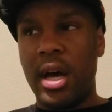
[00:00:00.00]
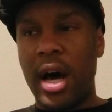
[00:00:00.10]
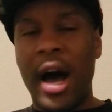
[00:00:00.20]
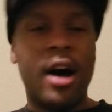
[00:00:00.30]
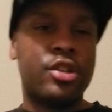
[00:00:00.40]

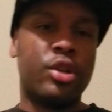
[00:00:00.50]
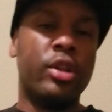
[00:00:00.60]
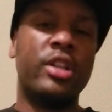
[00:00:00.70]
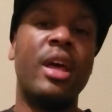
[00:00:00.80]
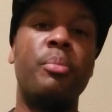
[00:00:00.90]
I also
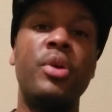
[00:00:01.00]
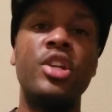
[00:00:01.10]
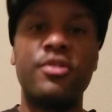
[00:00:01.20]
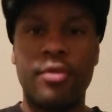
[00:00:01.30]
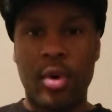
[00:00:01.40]
looked at
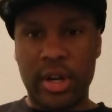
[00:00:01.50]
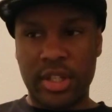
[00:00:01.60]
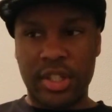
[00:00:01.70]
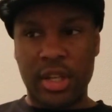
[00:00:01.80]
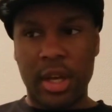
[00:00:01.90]

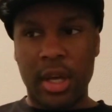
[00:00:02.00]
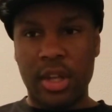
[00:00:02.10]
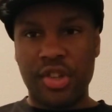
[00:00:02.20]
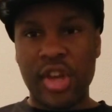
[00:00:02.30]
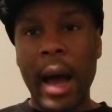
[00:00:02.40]
Pitchfork's
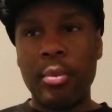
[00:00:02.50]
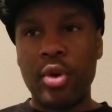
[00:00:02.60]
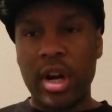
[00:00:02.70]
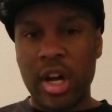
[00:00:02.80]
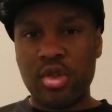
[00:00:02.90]
top
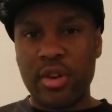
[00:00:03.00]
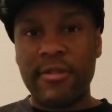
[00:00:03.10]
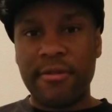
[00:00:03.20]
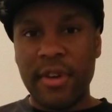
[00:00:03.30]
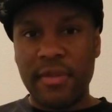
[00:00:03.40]

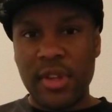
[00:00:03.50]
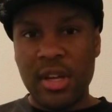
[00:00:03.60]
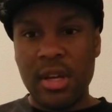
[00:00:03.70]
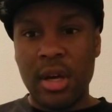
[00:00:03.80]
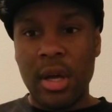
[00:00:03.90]

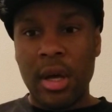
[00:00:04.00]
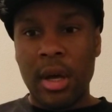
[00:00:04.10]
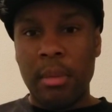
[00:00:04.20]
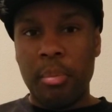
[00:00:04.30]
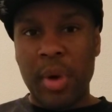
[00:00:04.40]
150
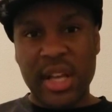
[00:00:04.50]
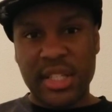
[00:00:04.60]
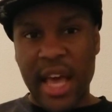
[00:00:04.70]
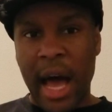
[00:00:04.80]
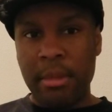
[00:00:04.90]
best
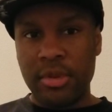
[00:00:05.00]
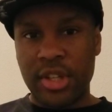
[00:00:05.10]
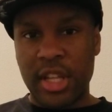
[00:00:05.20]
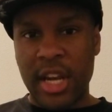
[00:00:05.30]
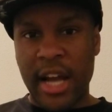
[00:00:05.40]
albums
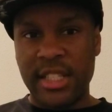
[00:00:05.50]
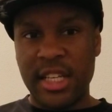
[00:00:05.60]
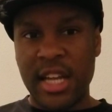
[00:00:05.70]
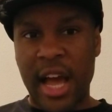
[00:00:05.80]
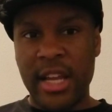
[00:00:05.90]
of the
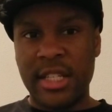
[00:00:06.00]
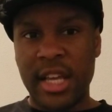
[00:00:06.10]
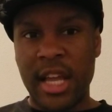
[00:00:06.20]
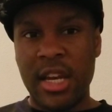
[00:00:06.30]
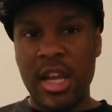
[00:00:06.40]
1990s,
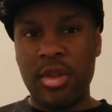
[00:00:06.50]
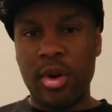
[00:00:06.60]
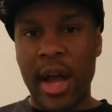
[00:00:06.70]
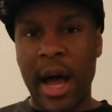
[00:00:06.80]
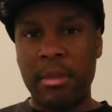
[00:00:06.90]
and
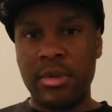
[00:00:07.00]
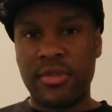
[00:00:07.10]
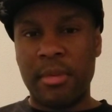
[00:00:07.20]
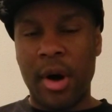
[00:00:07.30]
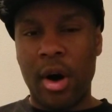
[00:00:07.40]
neither albums
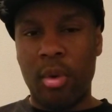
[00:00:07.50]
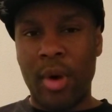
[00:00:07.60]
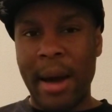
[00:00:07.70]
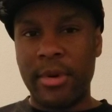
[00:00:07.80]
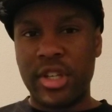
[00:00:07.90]
from
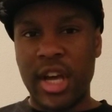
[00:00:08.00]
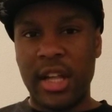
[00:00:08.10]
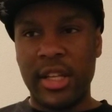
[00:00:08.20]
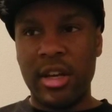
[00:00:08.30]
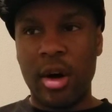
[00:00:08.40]
Robert
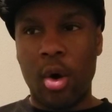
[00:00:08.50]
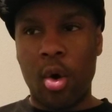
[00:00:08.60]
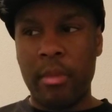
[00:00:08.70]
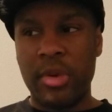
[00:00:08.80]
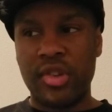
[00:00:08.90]
Kelly
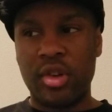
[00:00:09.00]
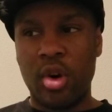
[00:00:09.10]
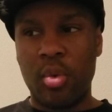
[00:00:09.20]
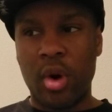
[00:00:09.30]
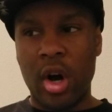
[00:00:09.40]
or
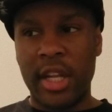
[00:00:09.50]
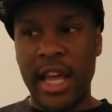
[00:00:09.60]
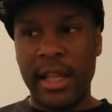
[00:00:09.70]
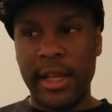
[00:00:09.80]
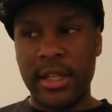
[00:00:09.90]
Mystikal were on
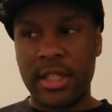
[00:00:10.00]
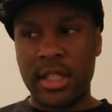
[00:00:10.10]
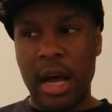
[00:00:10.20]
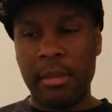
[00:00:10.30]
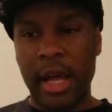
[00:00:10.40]
that list.
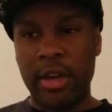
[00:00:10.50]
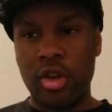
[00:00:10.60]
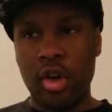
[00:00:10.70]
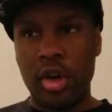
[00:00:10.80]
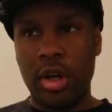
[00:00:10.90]
I'm like,
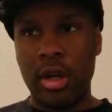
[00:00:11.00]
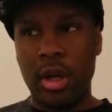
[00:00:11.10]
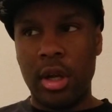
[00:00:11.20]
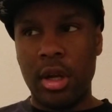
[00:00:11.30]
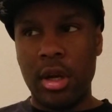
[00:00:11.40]
good.
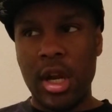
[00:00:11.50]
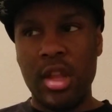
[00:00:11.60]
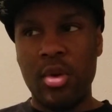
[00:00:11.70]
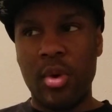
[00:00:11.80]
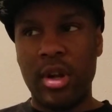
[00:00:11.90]

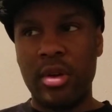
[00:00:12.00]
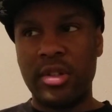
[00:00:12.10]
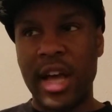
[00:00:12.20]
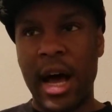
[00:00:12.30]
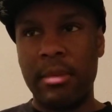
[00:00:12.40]
Neither one of those
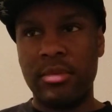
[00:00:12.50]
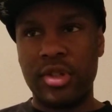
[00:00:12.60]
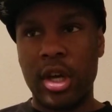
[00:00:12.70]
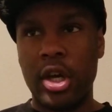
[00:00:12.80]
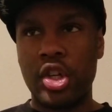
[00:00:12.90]

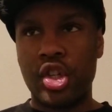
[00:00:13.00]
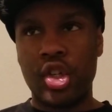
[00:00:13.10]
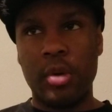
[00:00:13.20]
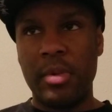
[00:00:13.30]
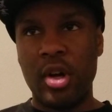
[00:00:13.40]
albums
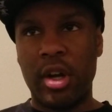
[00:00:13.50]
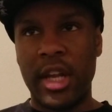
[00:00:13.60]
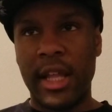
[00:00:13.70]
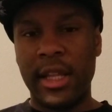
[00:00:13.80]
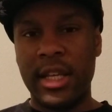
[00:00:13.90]
should be on
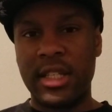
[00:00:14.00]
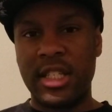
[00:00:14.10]
that list.